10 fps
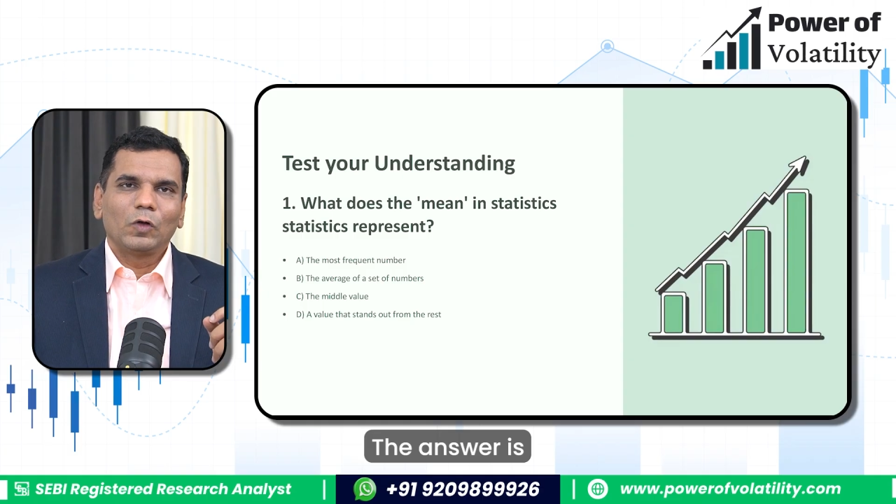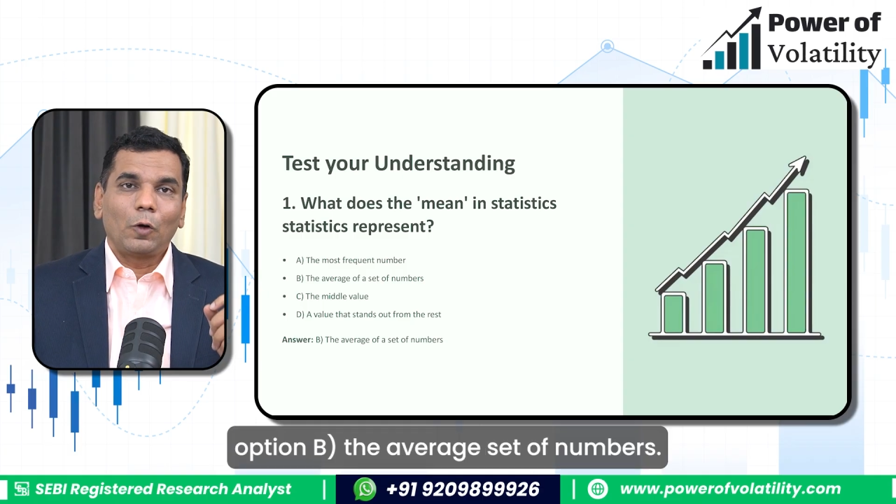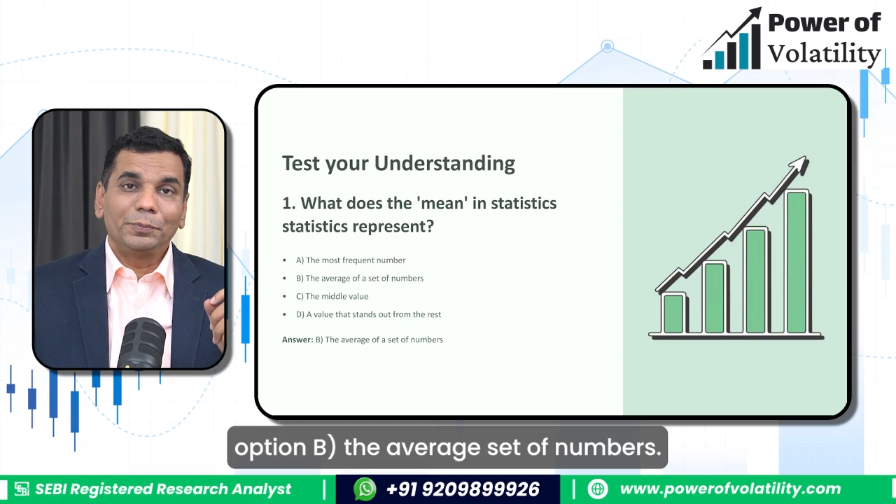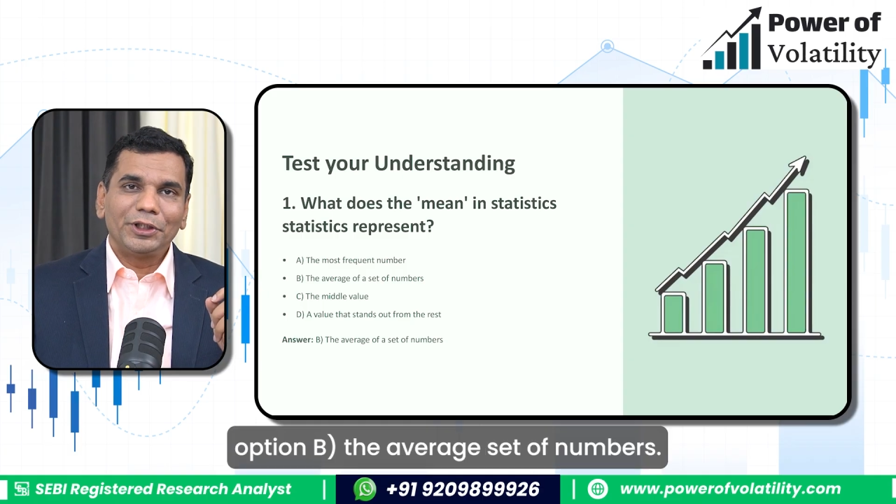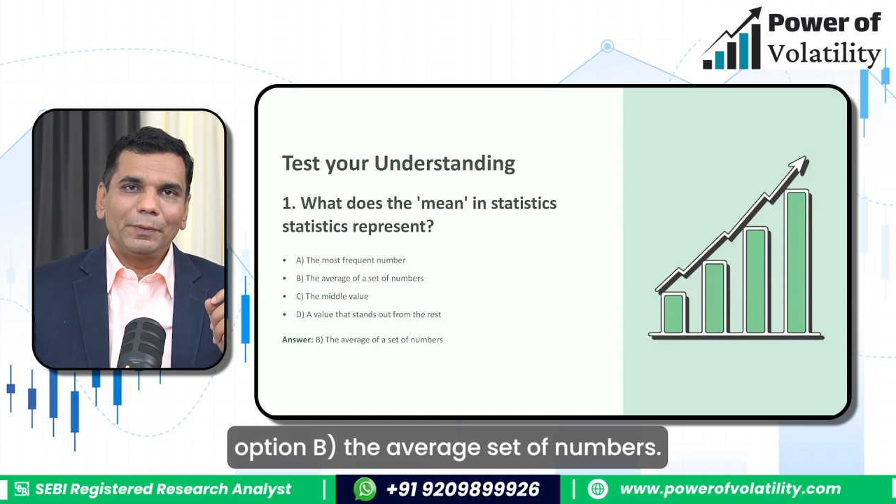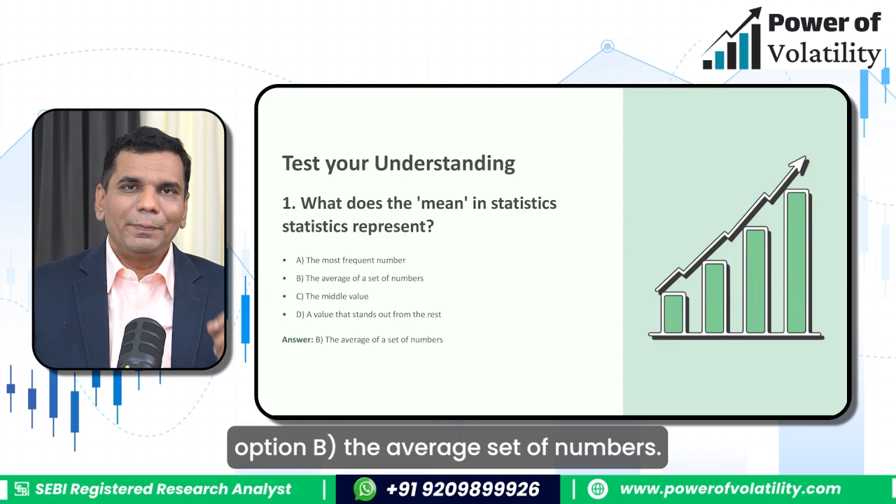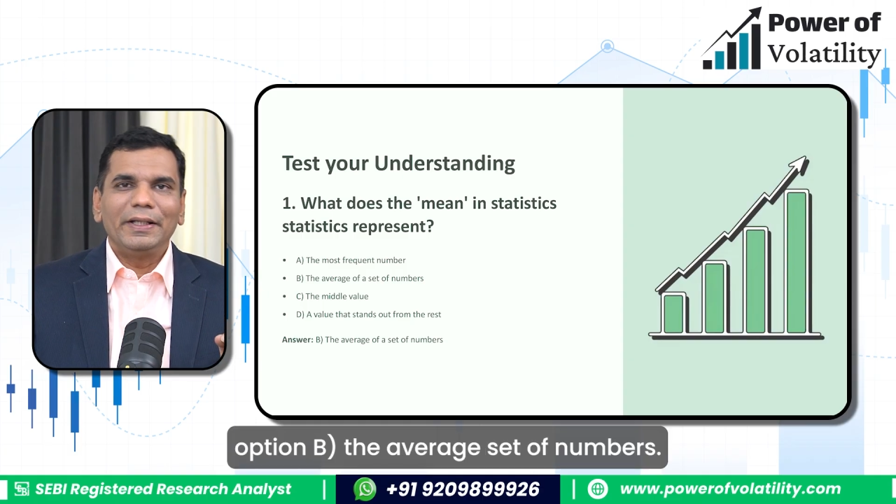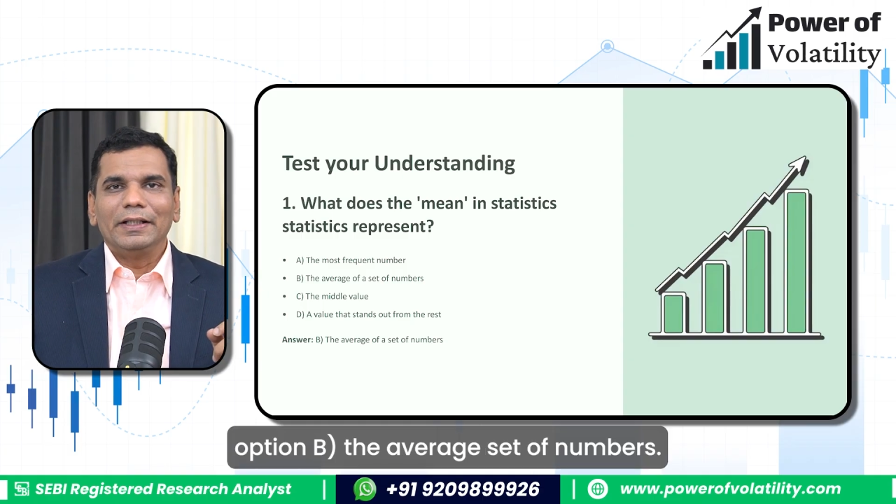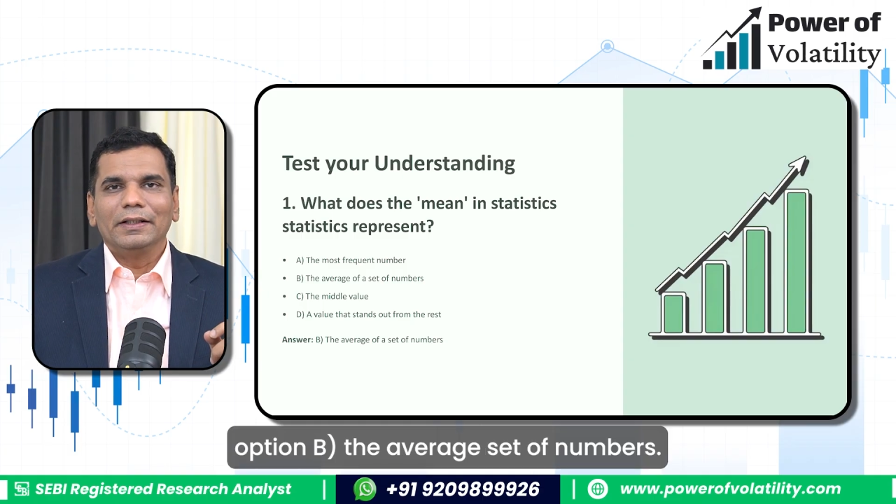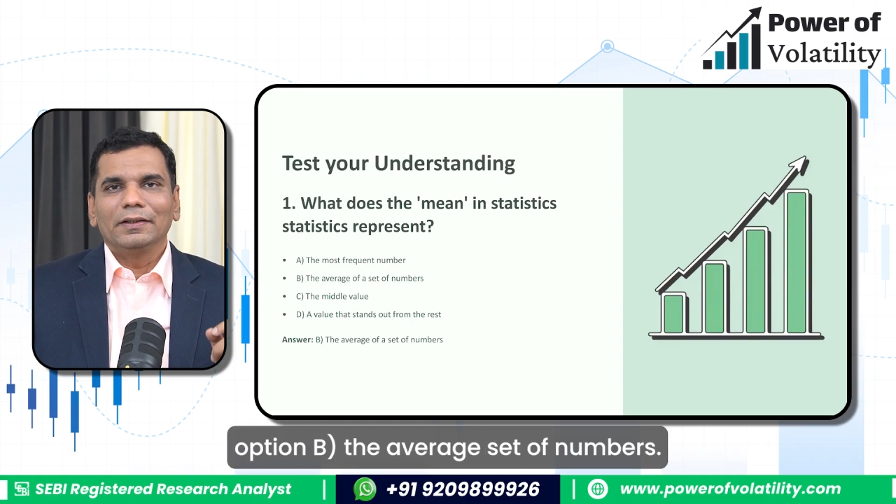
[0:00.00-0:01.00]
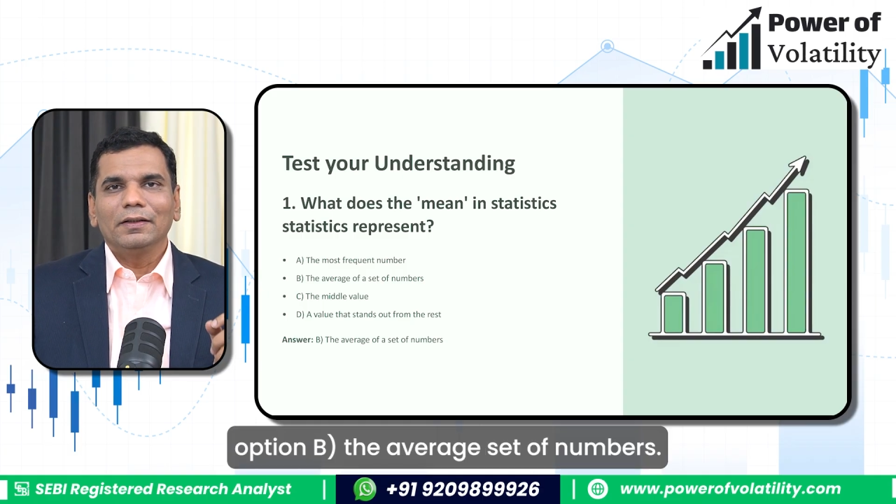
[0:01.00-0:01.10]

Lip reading: option B,